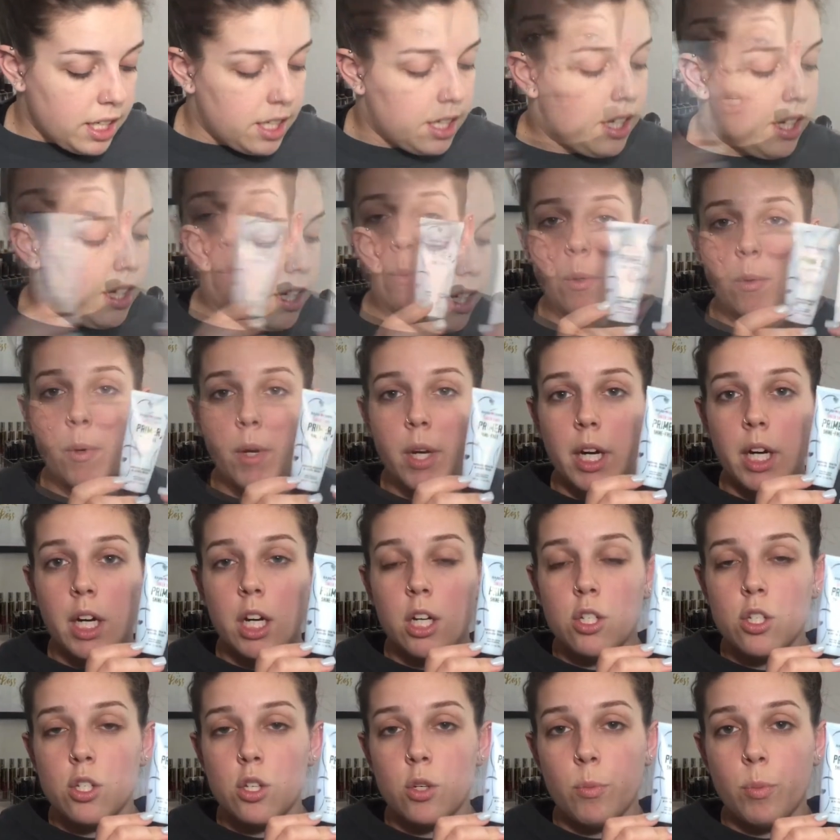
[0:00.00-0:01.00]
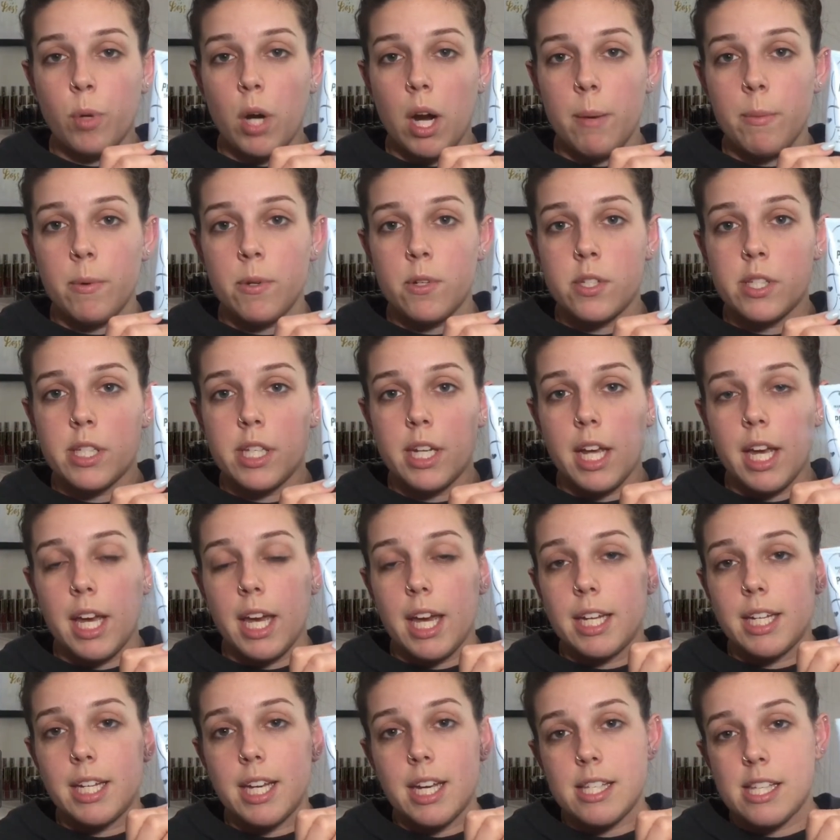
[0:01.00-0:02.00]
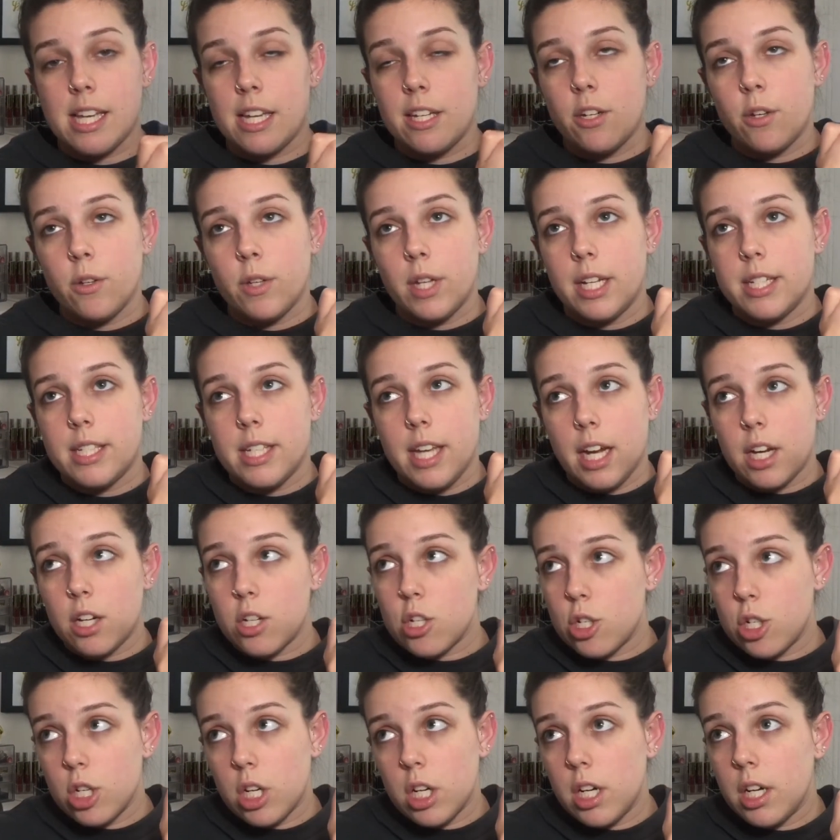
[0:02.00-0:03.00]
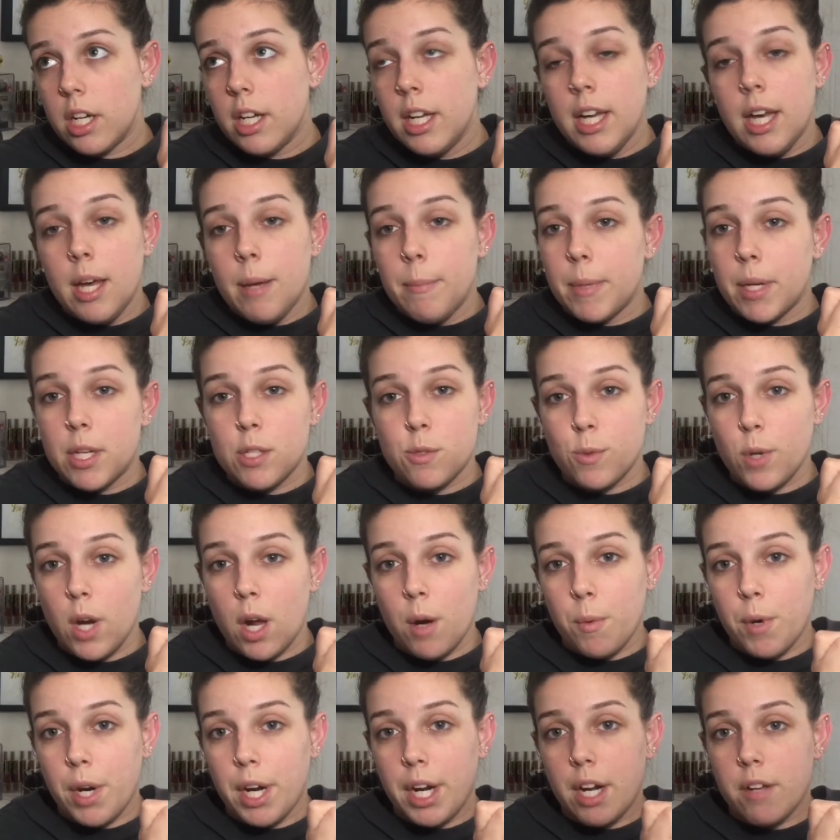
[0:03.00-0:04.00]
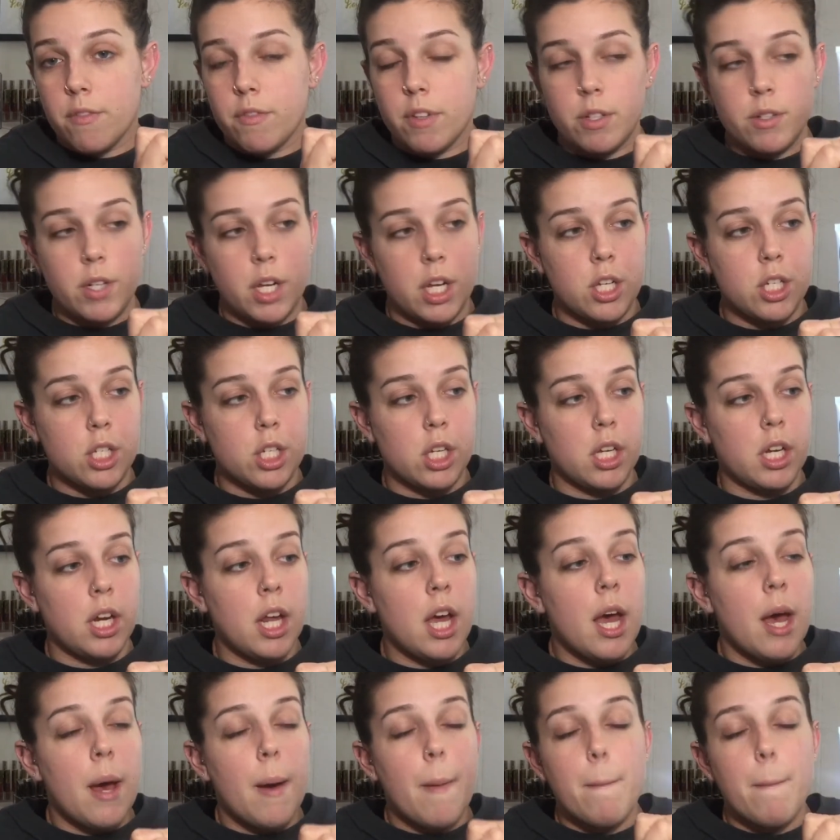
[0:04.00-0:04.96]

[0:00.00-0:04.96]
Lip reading: I'm going to be wearing 2 primers today, and yes, I know that's extra because we're not wearing foundation,